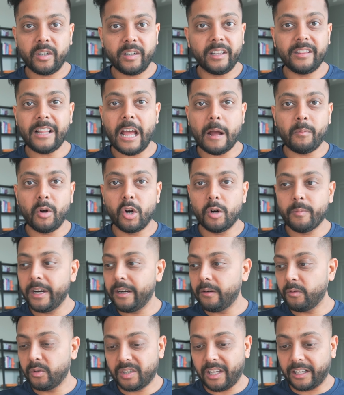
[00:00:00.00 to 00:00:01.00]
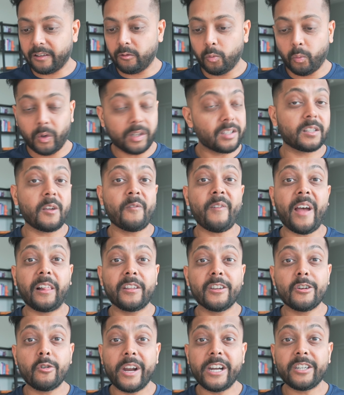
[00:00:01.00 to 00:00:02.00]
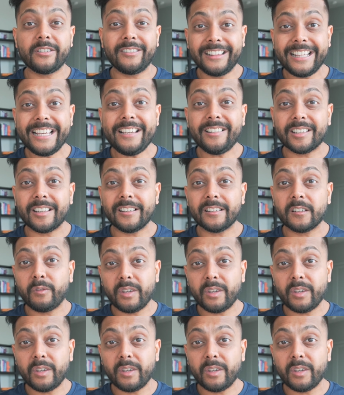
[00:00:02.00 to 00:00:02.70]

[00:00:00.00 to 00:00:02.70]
And in that moment, it was like, what's the value creation thesis?